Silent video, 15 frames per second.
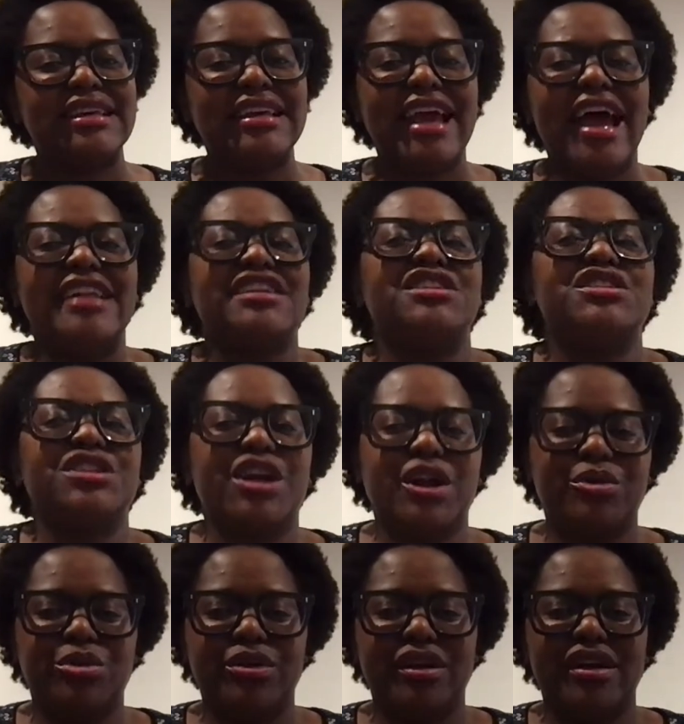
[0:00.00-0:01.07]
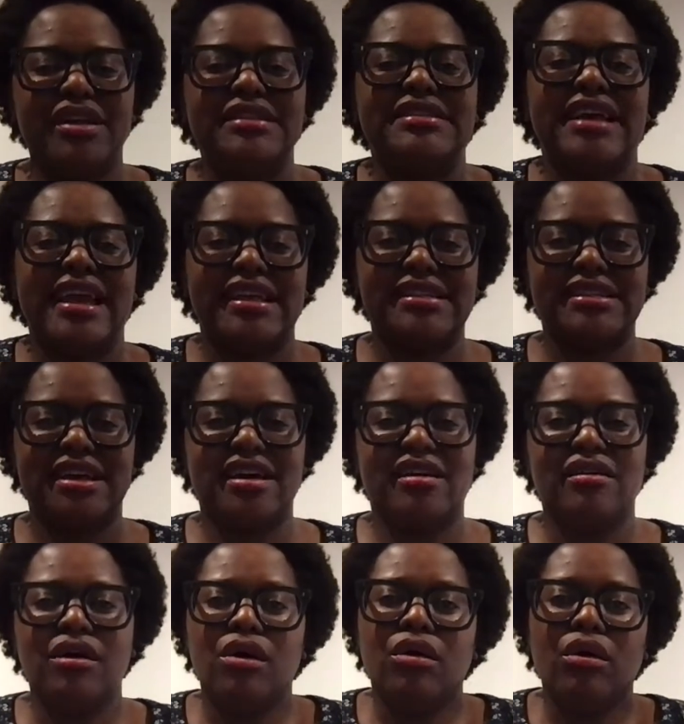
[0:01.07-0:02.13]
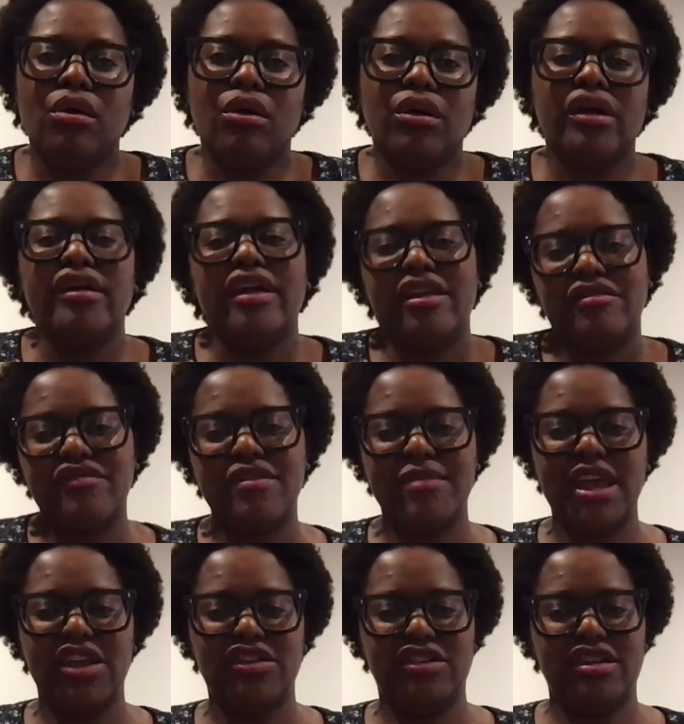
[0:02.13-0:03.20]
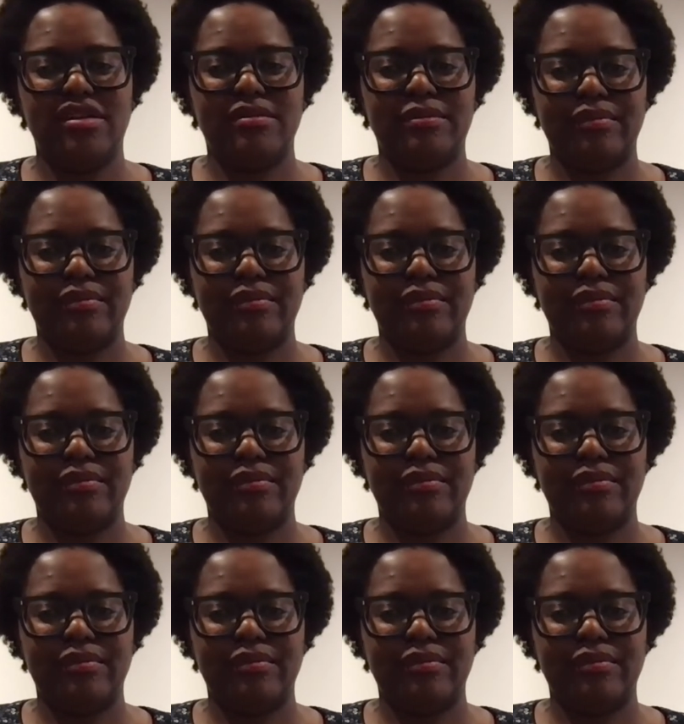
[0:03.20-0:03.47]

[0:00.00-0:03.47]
and interpret data or information.